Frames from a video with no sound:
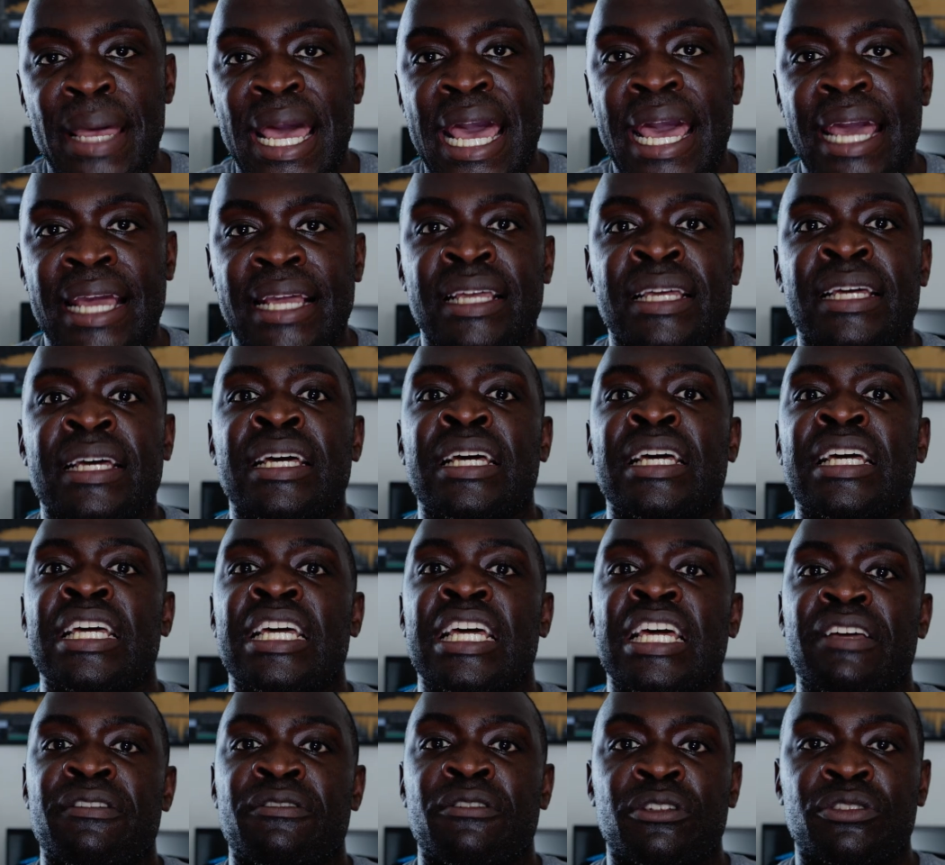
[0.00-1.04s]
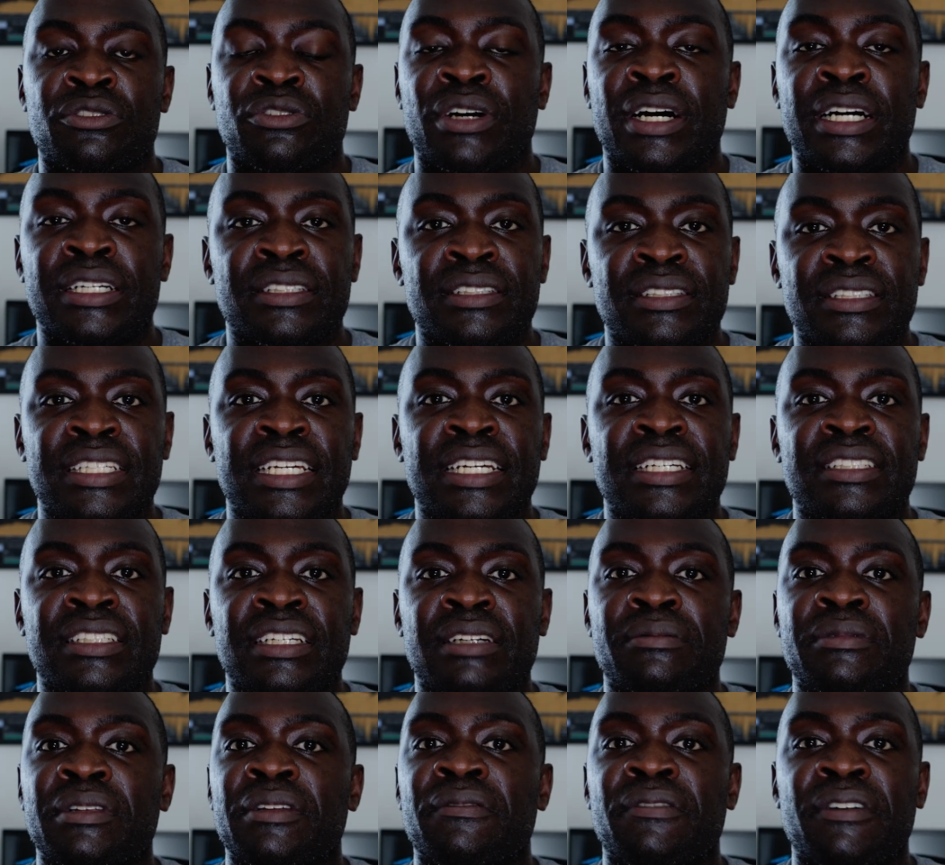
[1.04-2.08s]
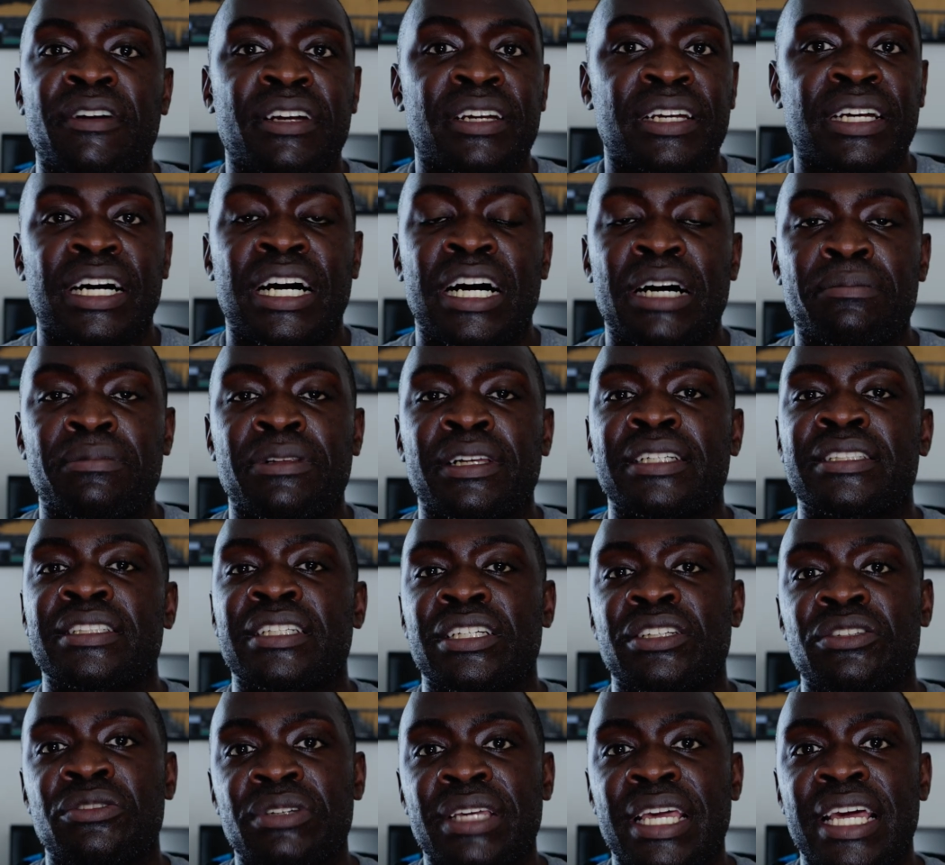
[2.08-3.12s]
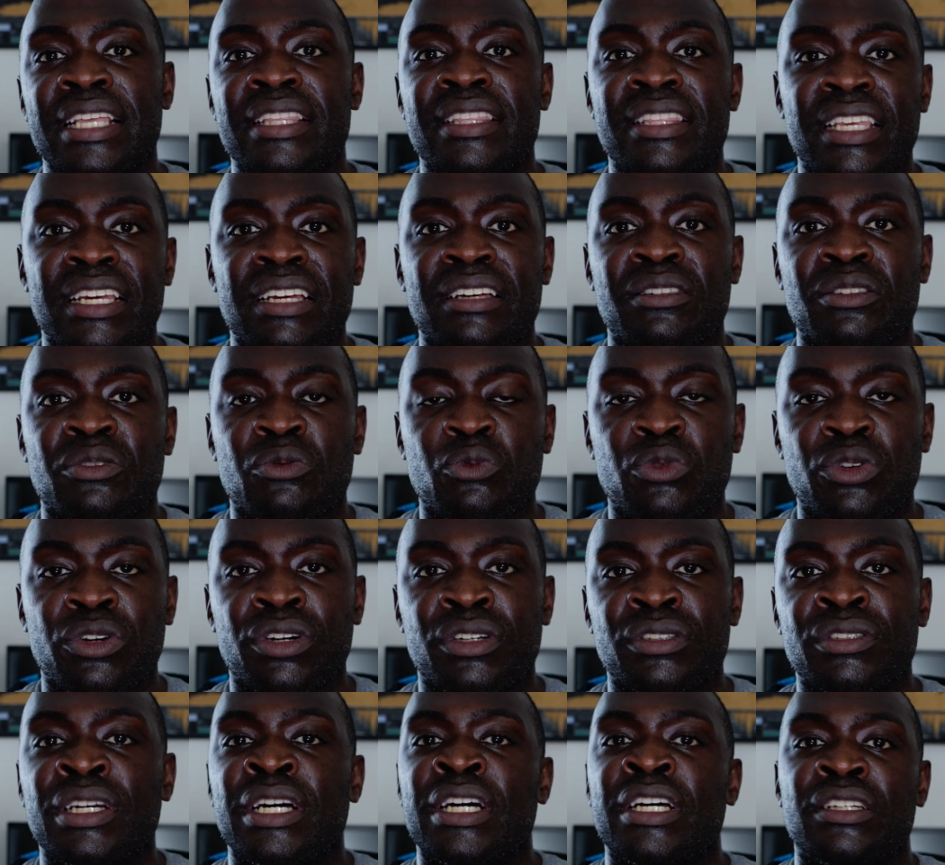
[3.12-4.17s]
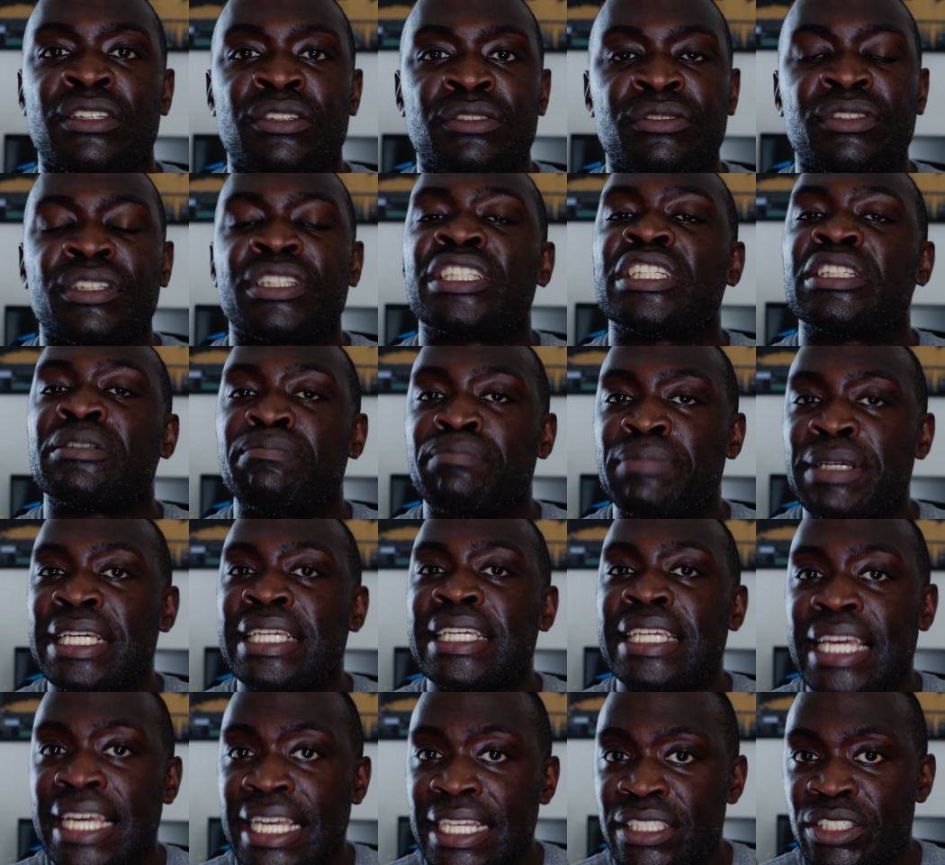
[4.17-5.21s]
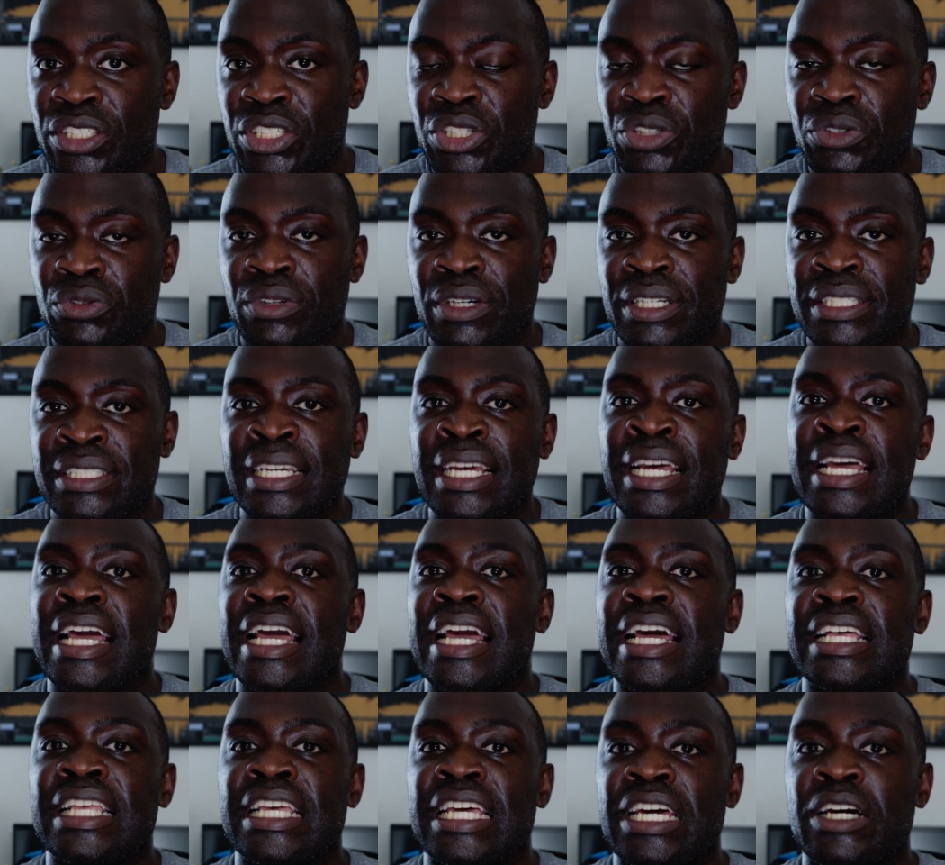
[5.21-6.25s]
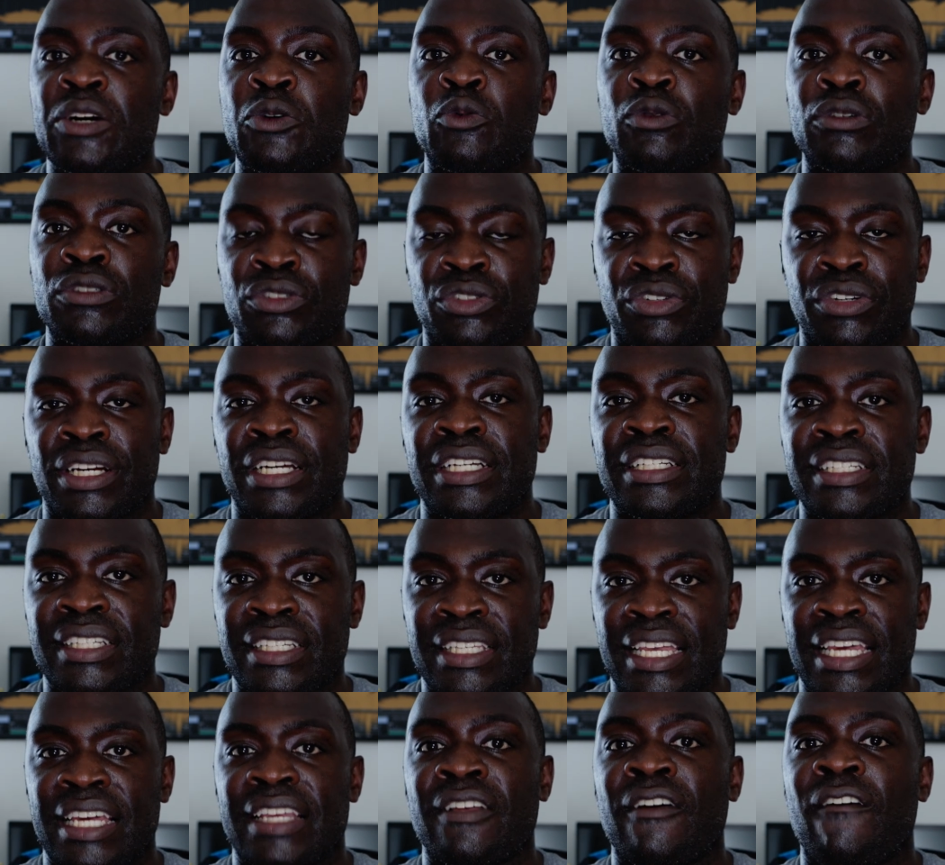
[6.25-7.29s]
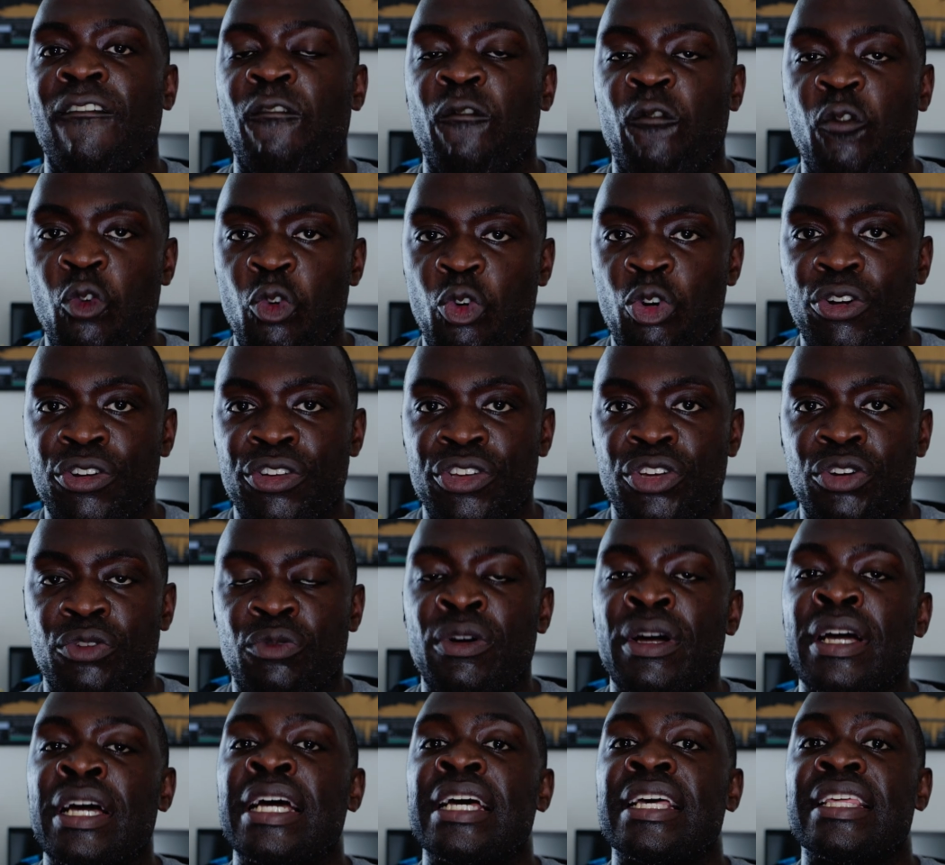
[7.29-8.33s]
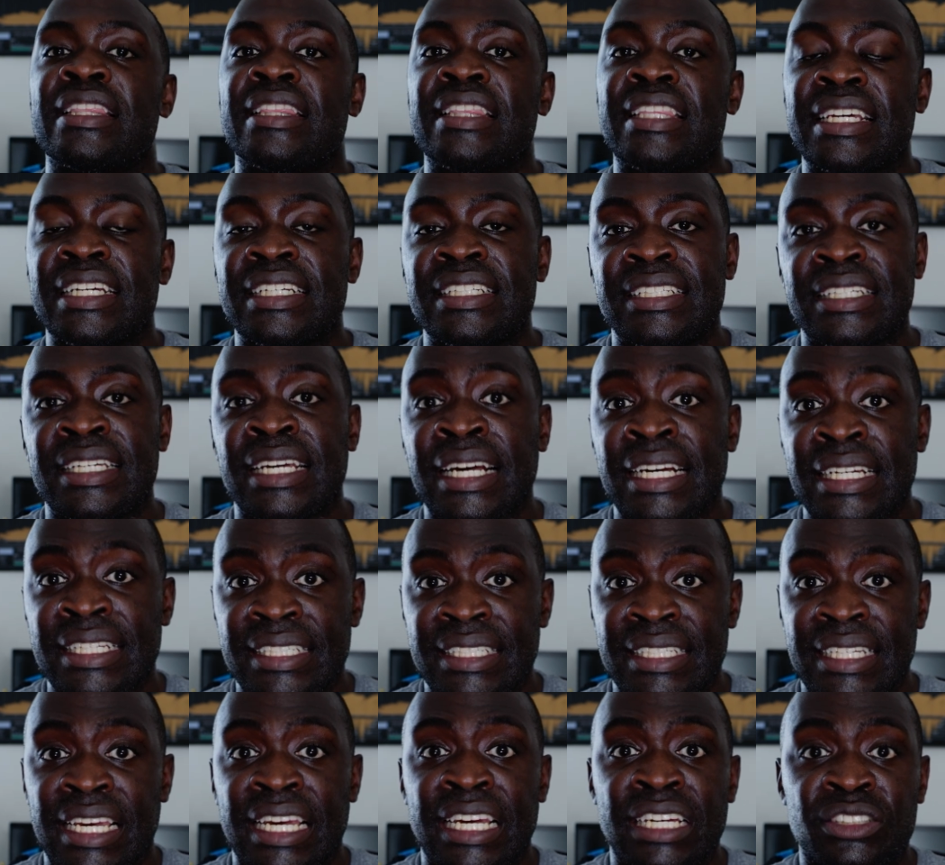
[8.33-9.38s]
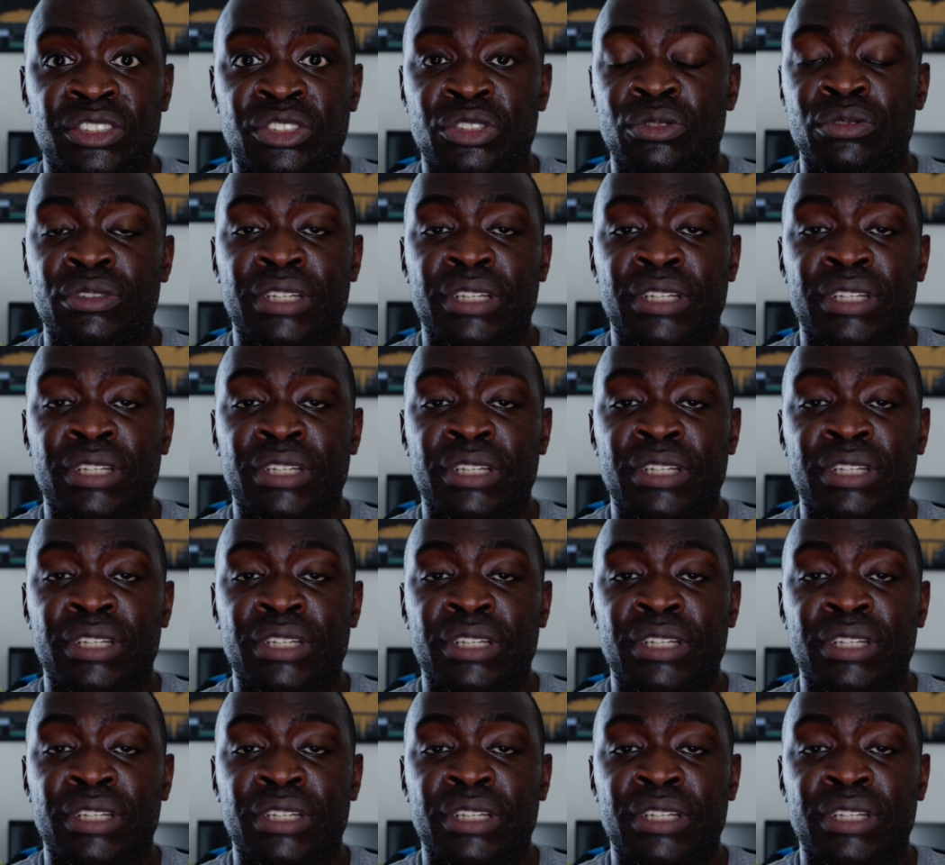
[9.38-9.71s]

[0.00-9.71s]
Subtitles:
back. If you're trying to say something very complex and you can't think of the words, you just speak into it and it will translate for you. This saves you